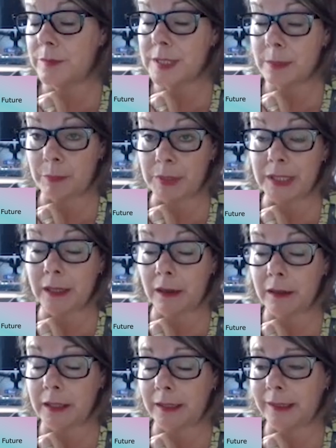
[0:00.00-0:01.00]
somebody
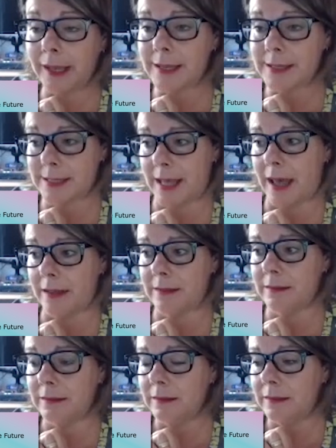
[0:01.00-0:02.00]
earning less
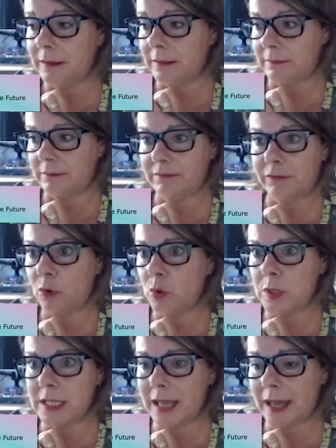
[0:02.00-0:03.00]
than
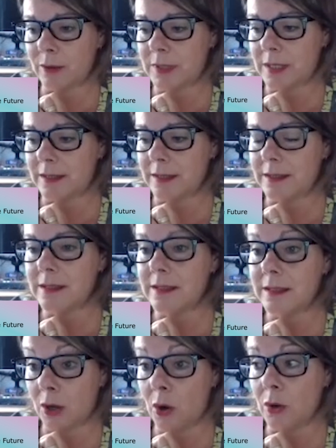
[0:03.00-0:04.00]
40,000,
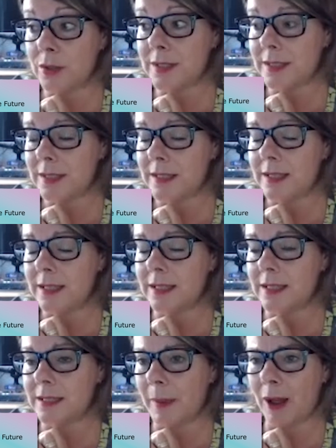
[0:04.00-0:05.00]
the cost
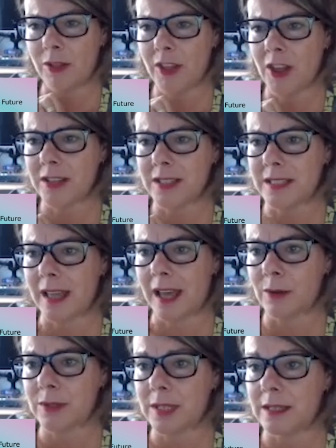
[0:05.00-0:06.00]
is about
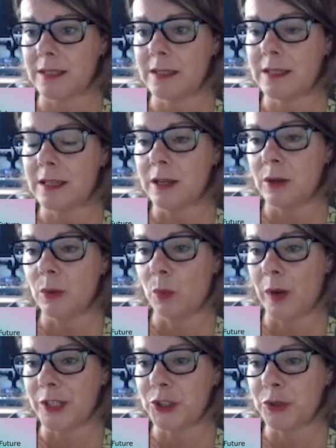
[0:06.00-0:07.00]
30,000
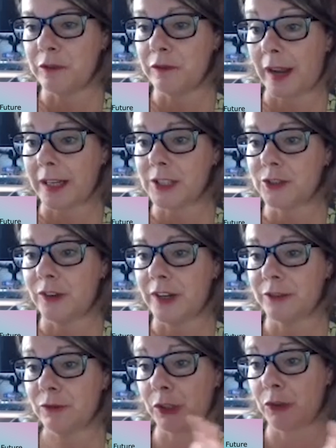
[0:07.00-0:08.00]
when you factor
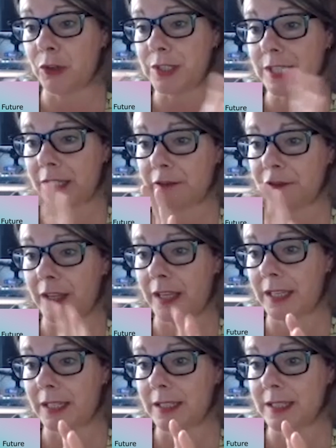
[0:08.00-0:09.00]
in recruiting
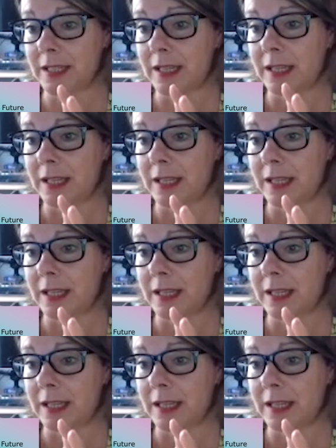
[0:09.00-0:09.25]
fees